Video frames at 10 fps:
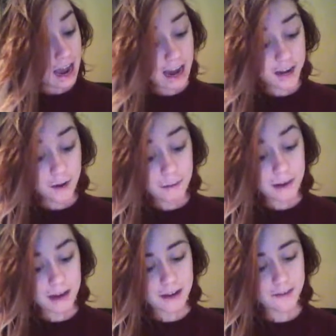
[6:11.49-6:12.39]
I know I
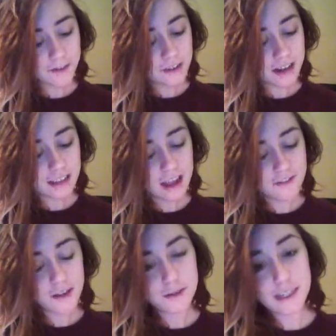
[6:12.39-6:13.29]
may never find
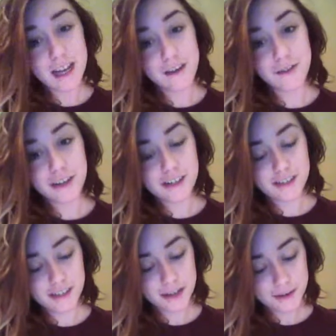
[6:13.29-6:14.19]
life outside of
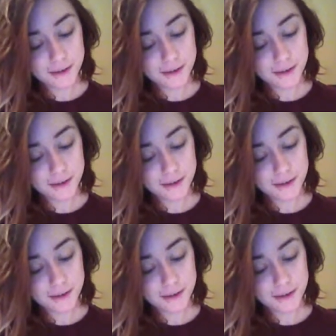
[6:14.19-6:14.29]
hers.